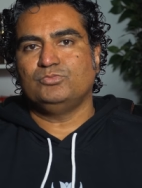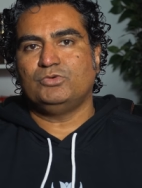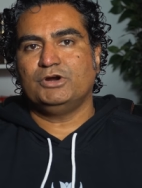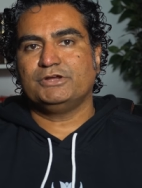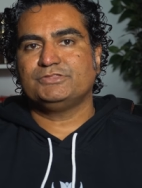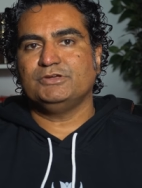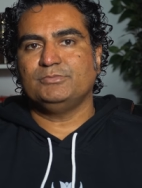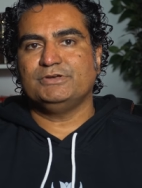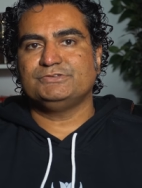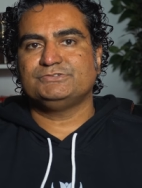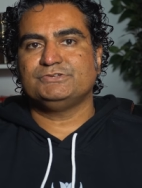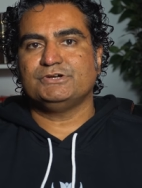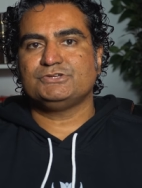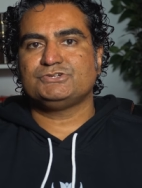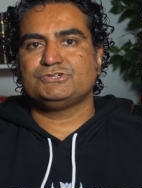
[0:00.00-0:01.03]
mark them as
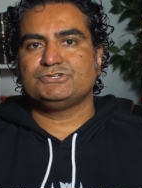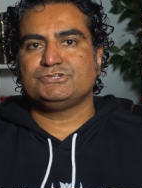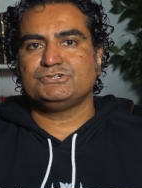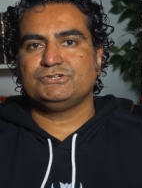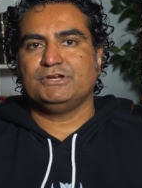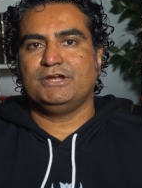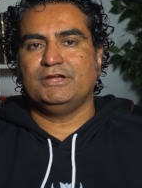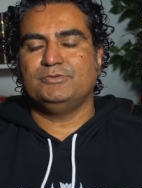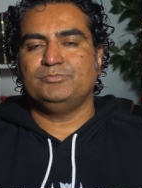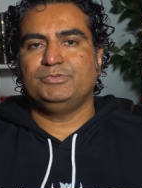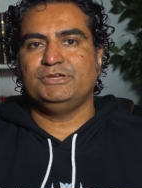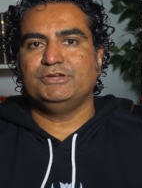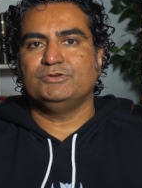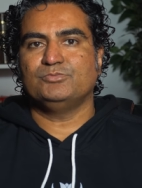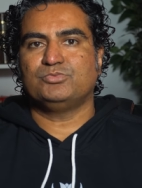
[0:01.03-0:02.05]
such and
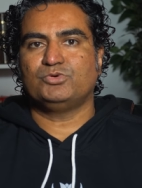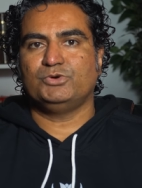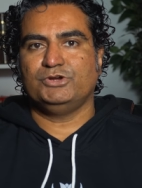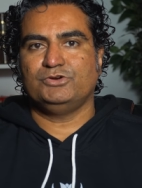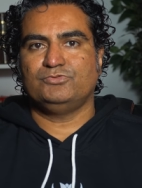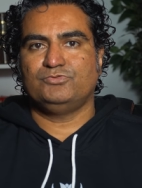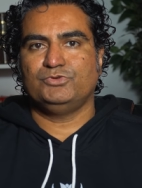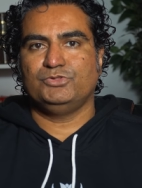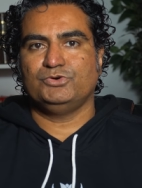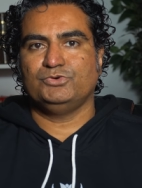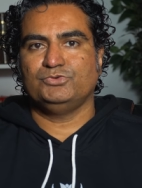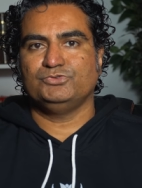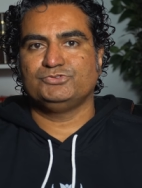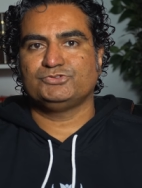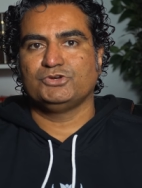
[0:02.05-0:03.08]
be in prayer for
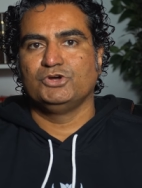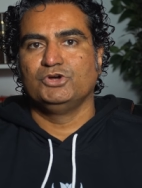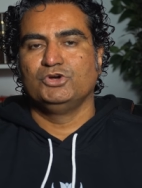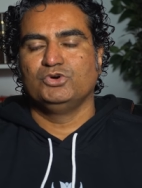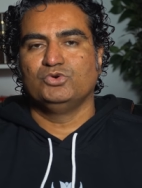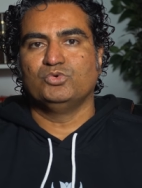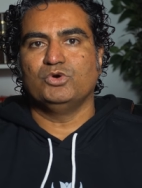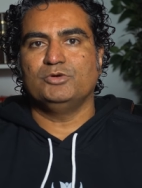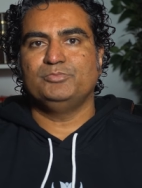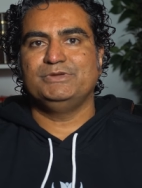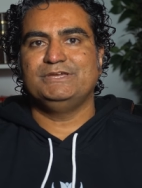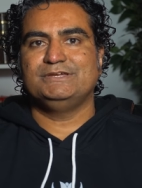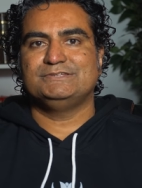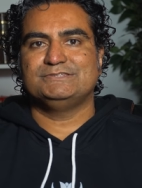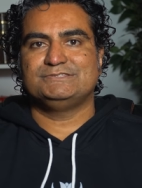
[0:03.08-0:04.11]
those who are
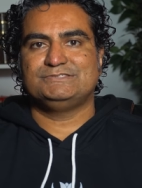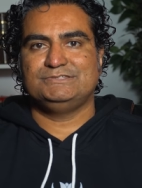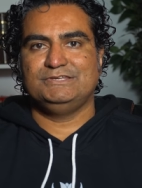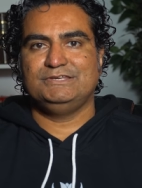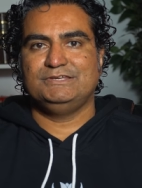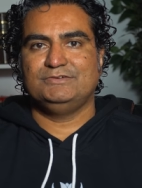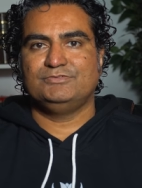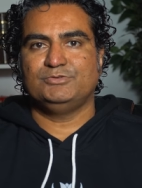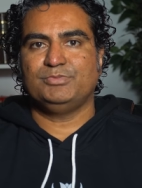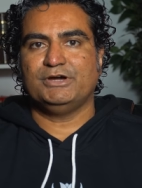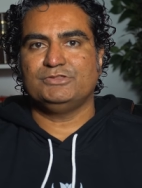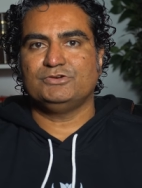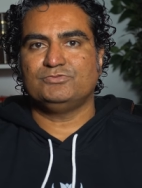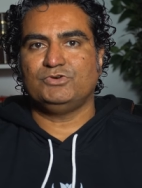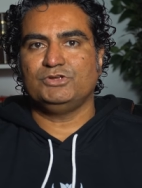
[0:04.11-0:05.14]
being deceived by
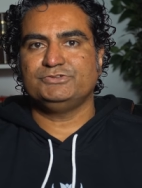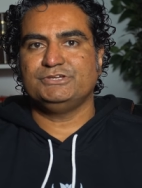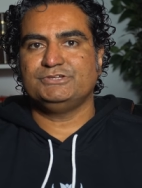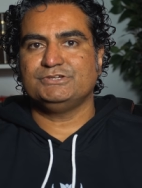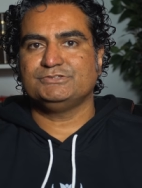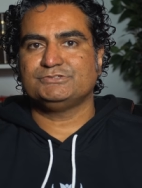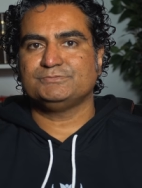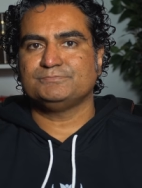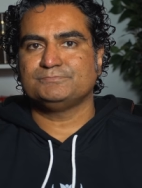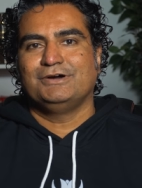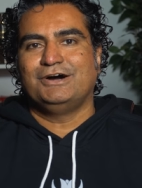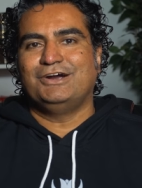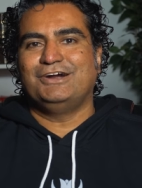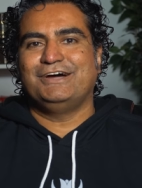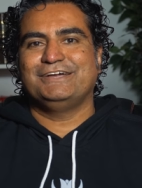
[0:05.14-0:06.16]
their false teachings.
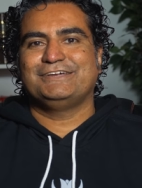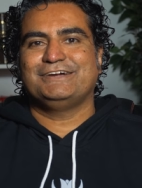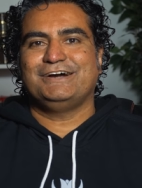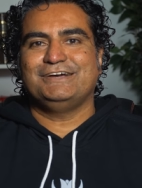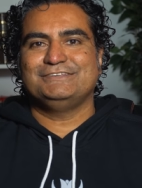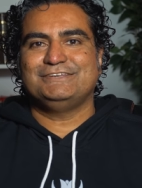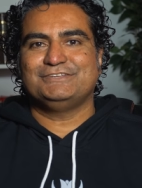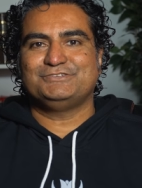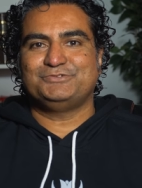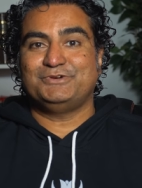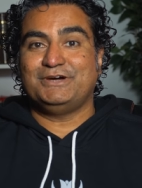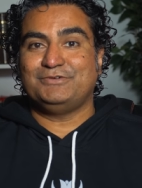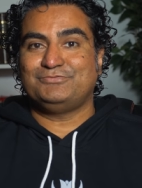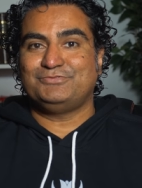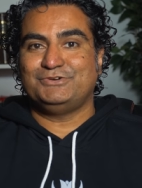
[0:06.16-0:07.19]
All right, guys, that's a
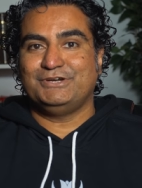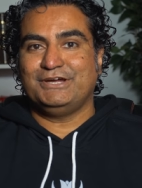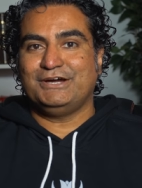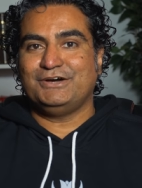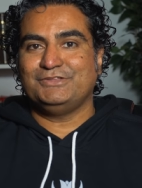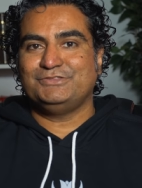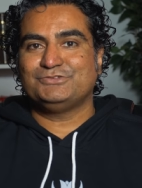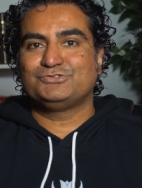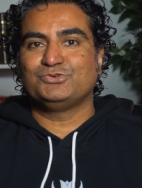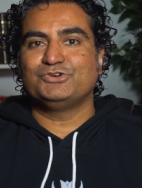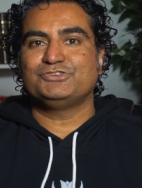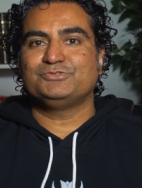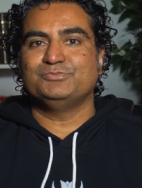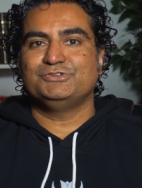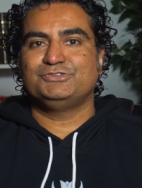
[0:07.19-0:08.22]
wrap for now. The
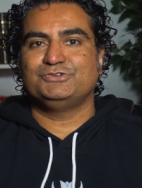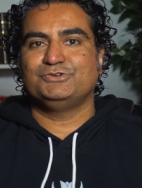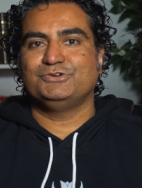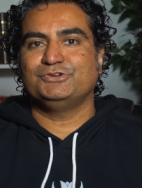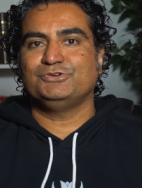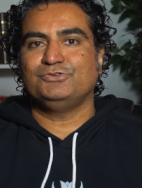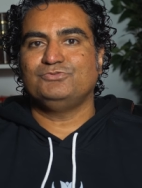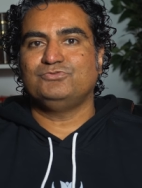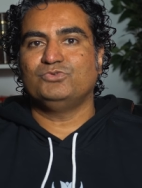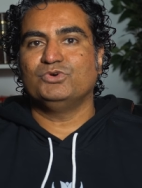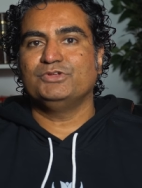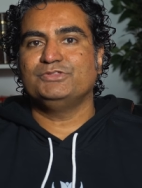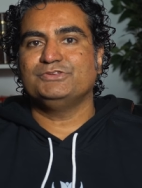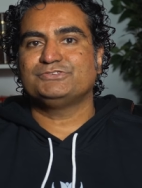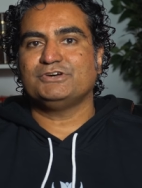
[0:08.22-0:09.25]
source material
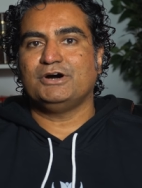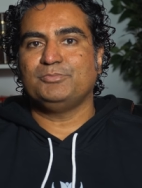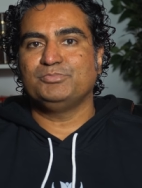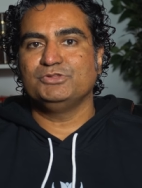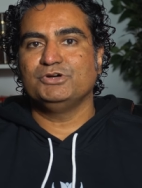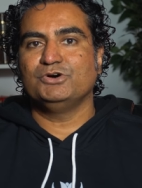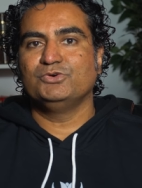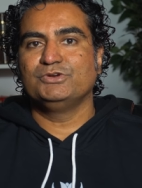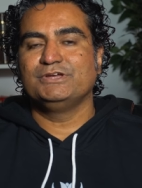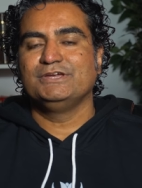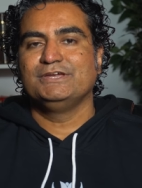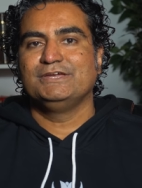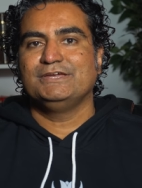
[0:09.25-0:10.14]
for this upload